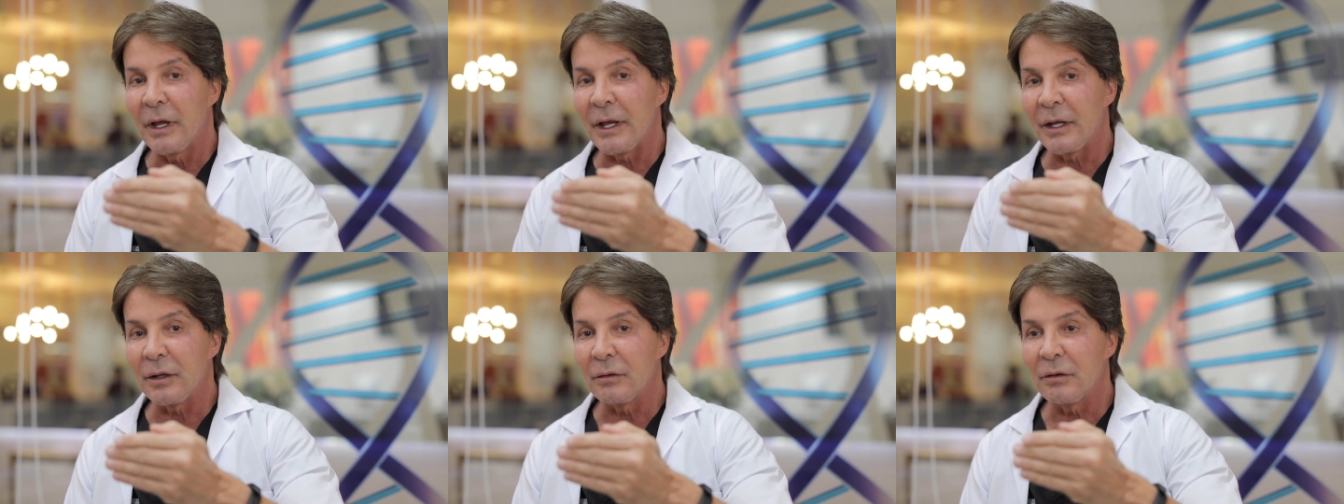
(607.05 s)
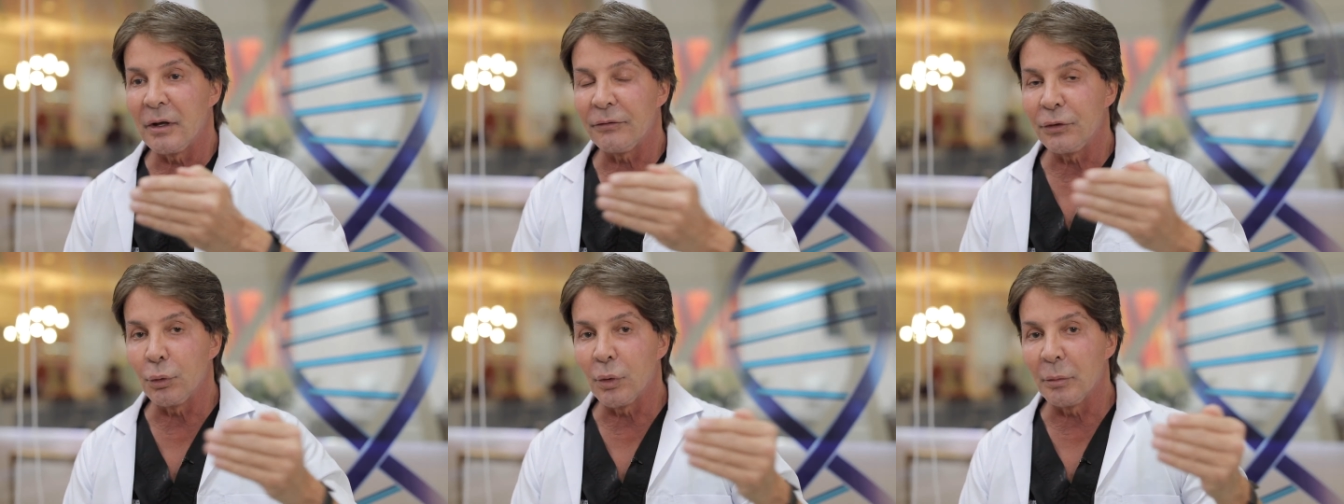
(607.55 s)
a,
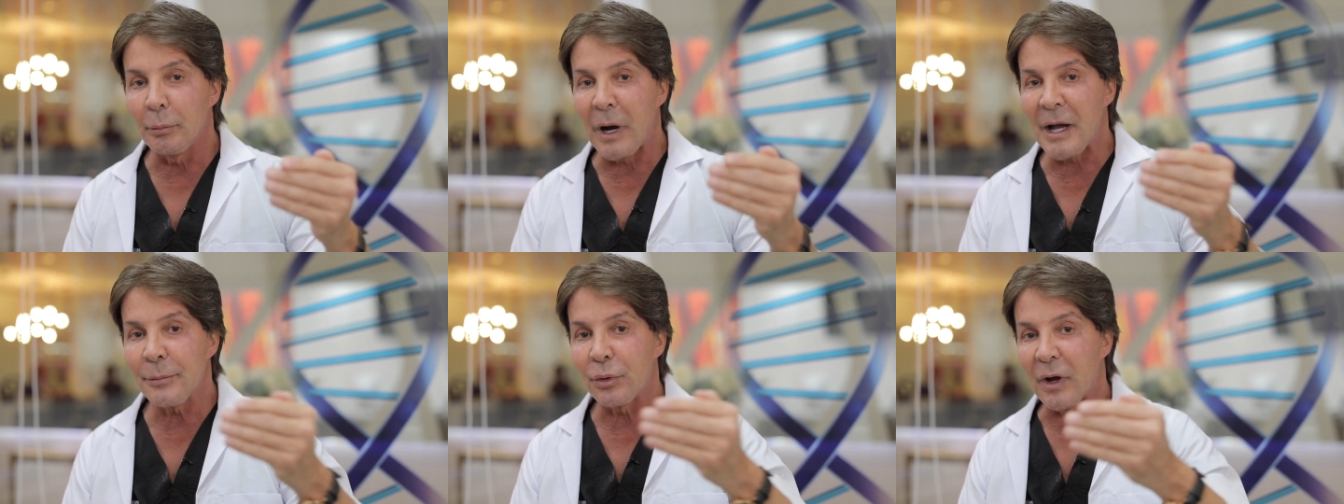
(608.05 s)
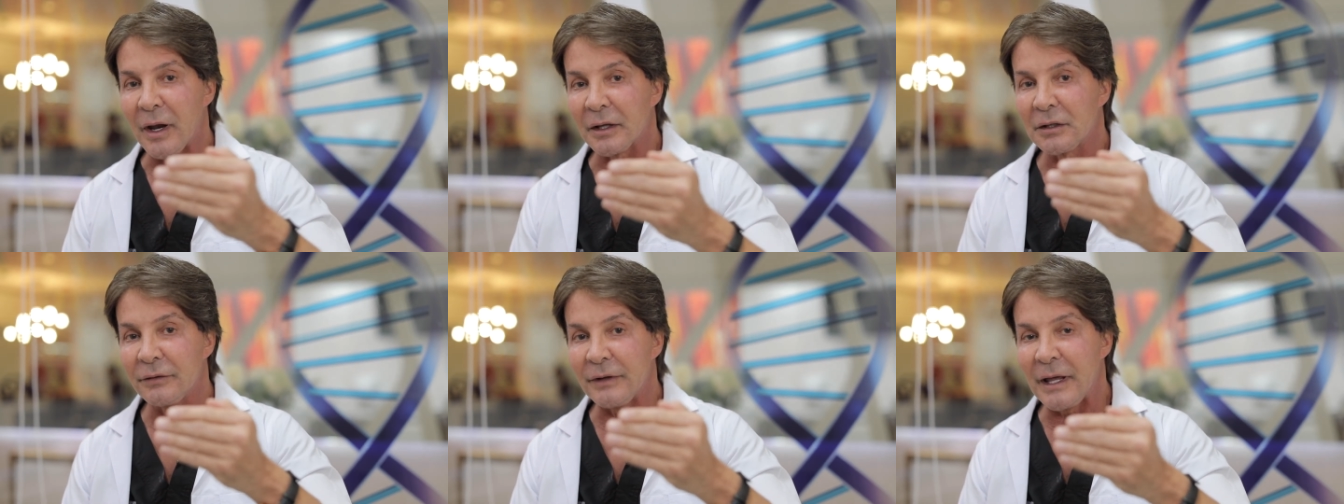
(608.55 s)
if you will,
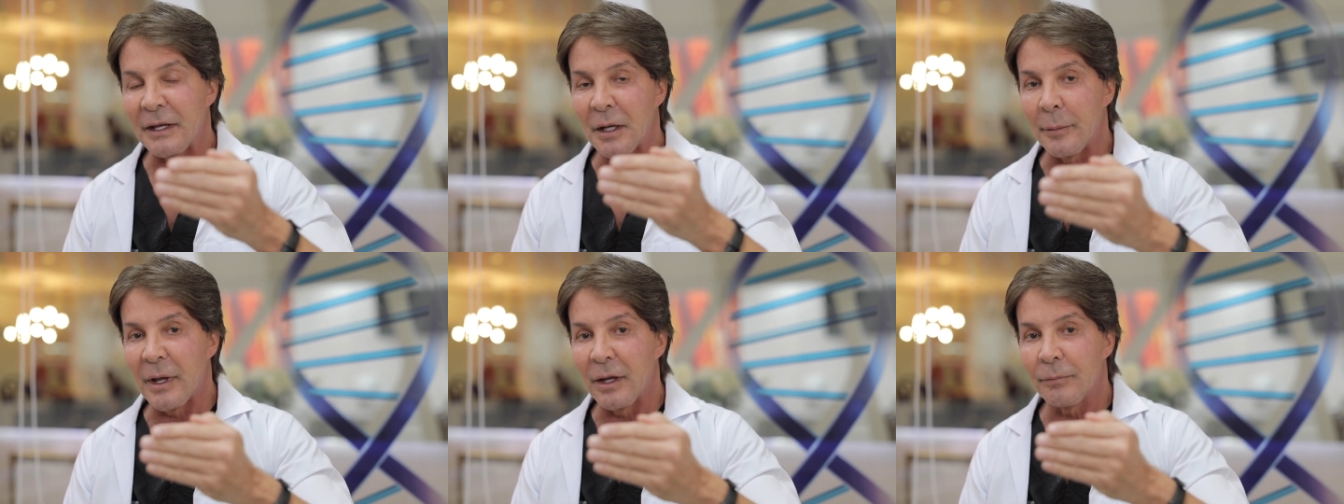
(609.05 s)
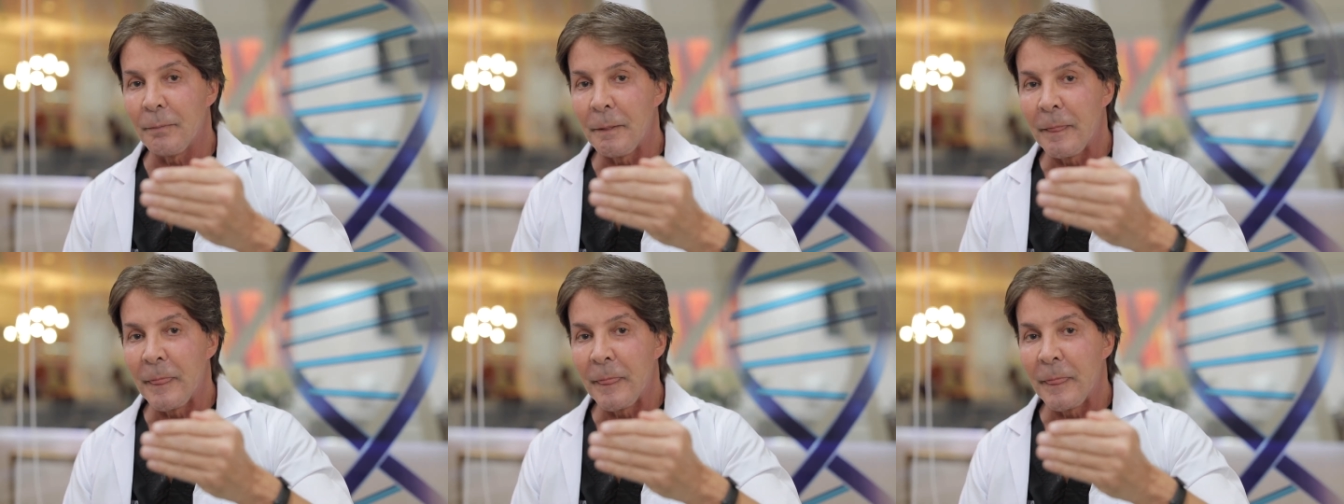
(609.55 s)
byproduct of NMN.